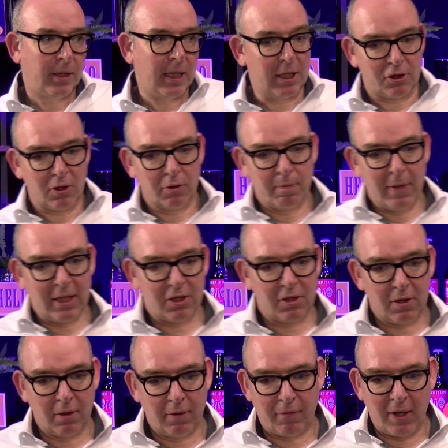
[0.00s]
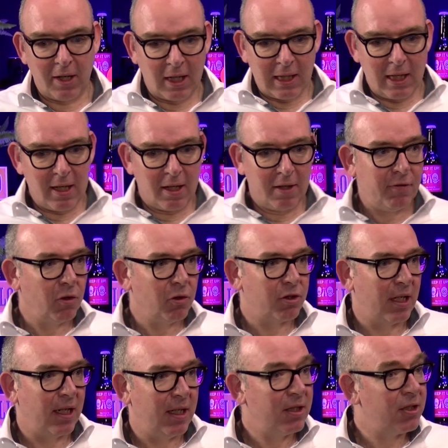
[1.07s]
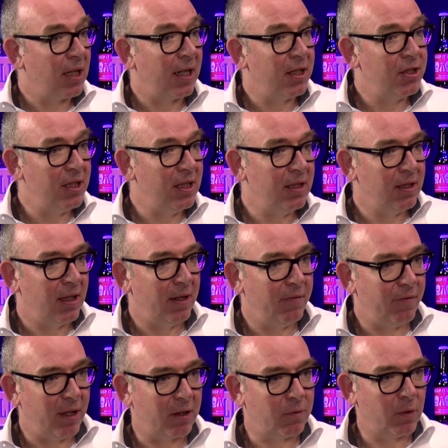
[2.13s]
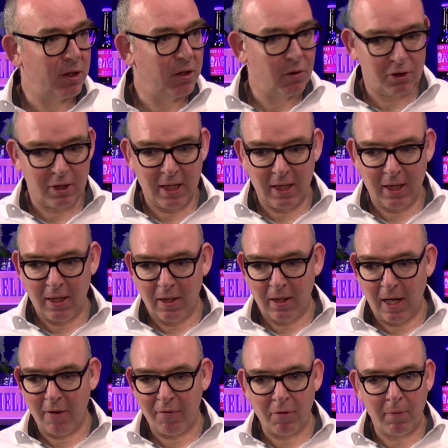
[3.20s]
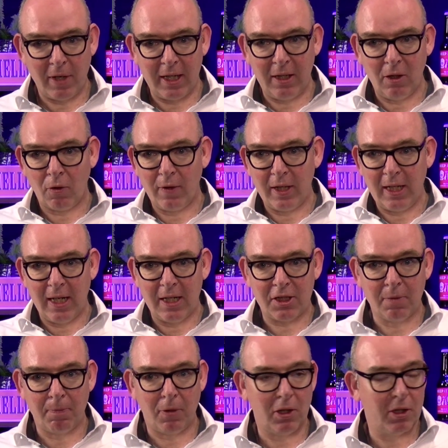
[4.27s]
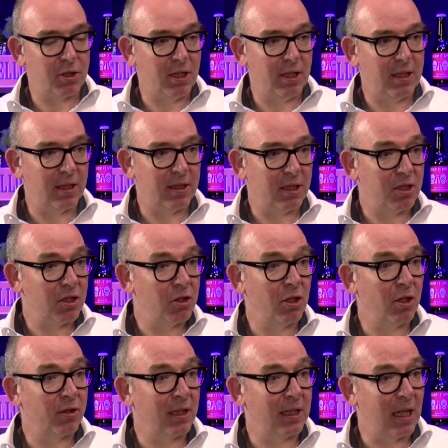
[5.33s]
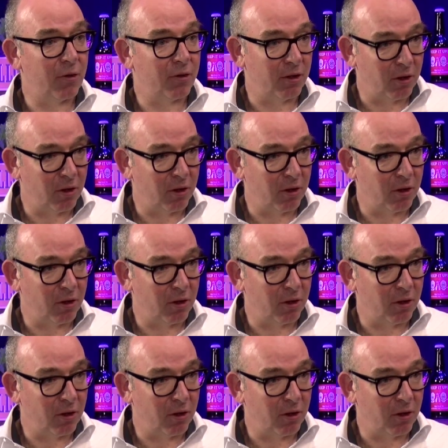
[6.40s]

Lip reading: Yeah, so it makes very clear if you say it's hygiene. In fact, what you say, everybody already has the policy that this is not allowed at